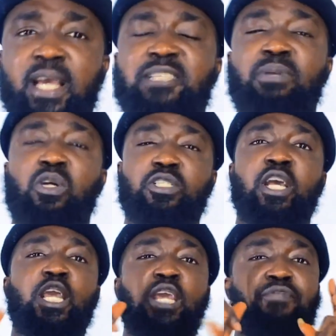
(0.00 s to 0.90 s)
Yes,
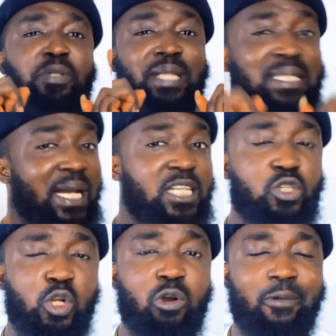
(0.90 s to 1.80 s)
because if your data is
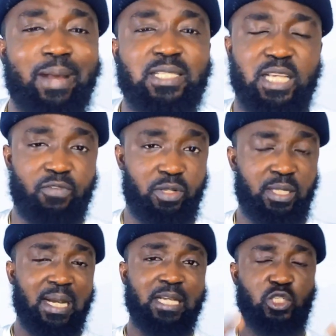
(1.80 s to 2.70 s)
not correct, if your
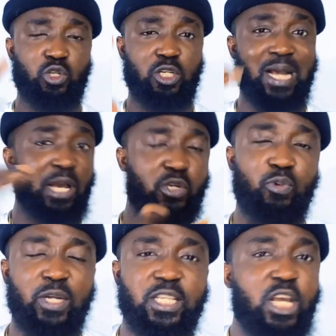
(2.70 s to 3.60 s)
data is not
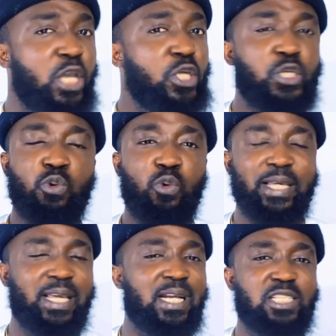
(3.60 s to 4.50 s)
accurate, you
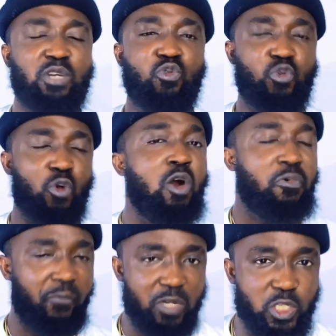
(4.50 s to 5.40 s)
will get
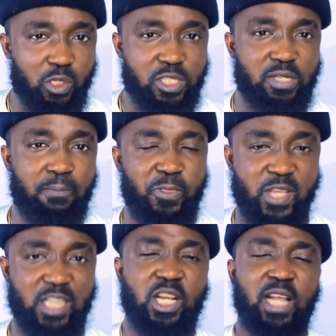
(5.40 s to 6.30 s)
wrong results.
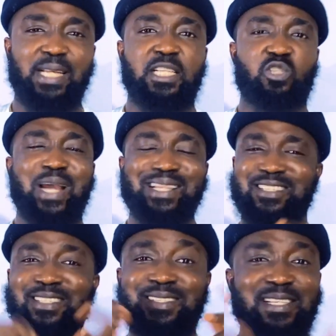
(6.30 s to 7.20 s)
Yes, that is why it
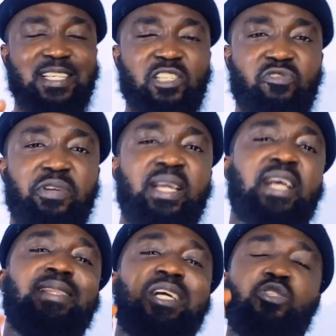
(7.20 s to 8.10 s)
is necessary
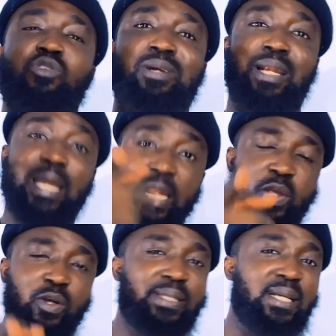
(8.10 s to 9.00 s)
that you clean
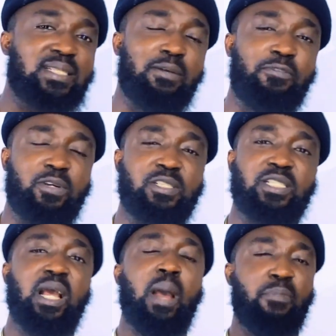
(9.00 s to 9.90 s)
your data
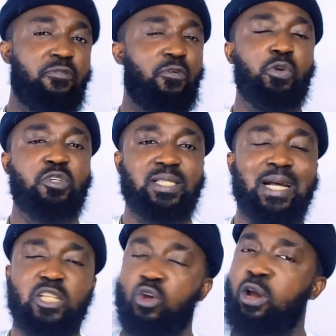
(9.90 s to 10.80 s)
first before you
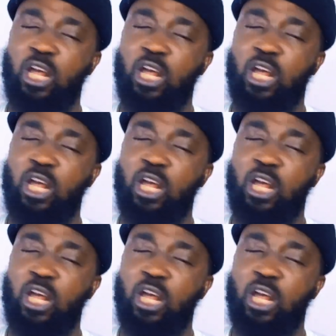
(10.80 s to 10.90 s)
start your